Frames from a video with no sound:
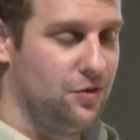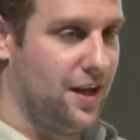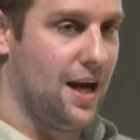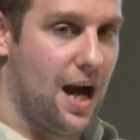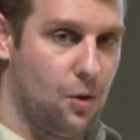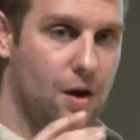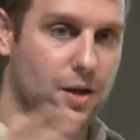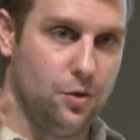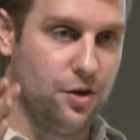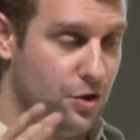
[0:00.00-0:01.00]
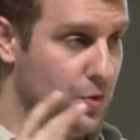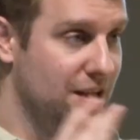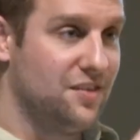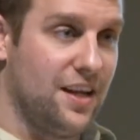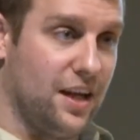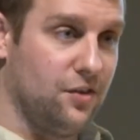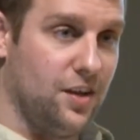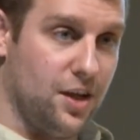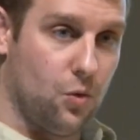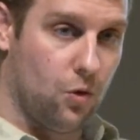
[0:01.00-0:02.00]
You say, I want you to do these
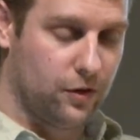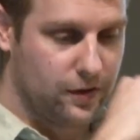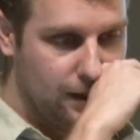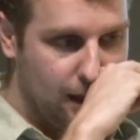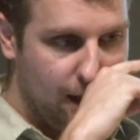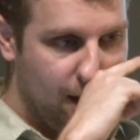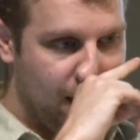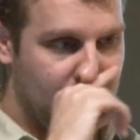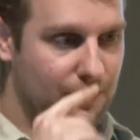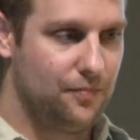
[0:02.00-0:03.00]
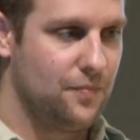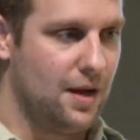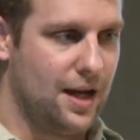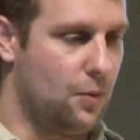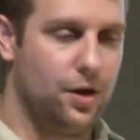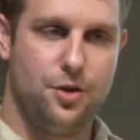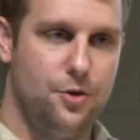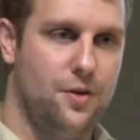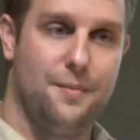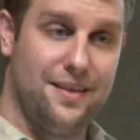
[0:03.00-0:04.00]
things in order, and I want you
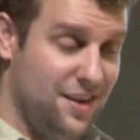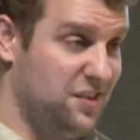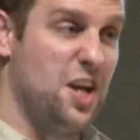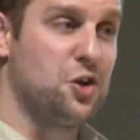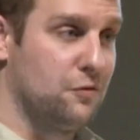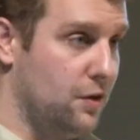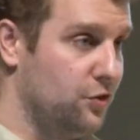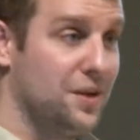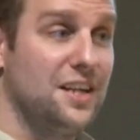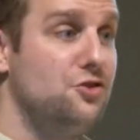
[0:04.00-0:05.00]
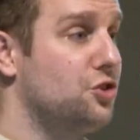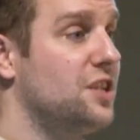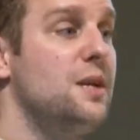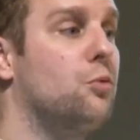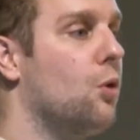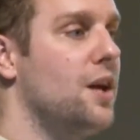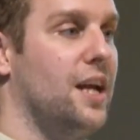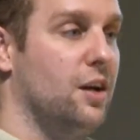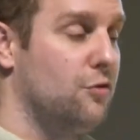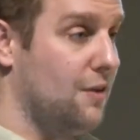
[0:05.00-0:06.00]
to do them at this interval. So it can just keep
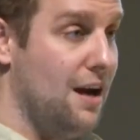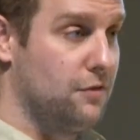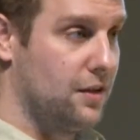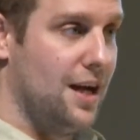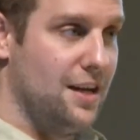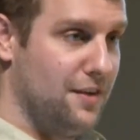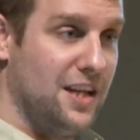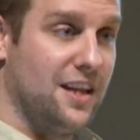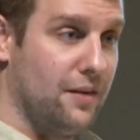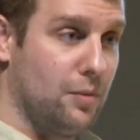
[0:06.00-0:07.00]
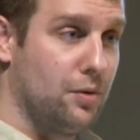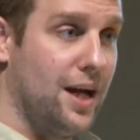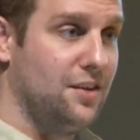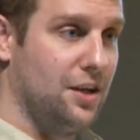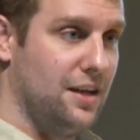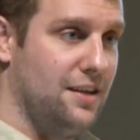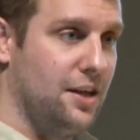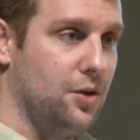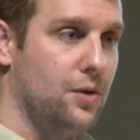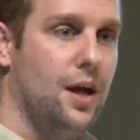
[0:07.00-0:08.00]
running forever. And if anything ever breaks, it can
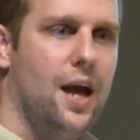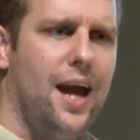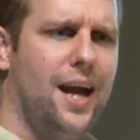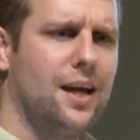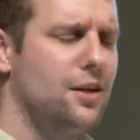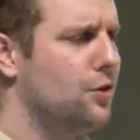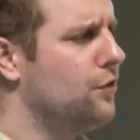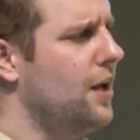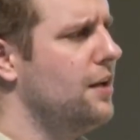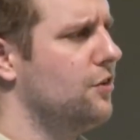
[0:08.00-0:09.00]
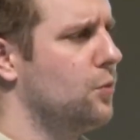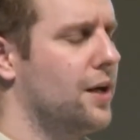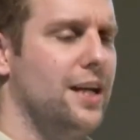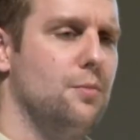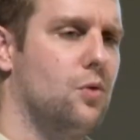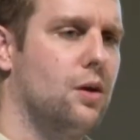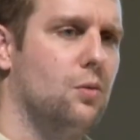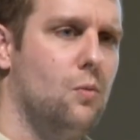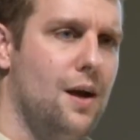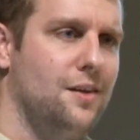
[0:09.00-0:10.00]
tell you, hey, your site doesn't work
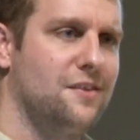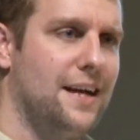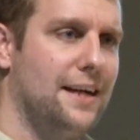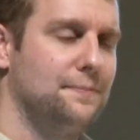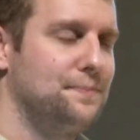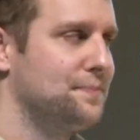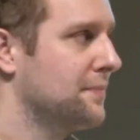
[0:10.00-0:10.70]
anymore. Why is that?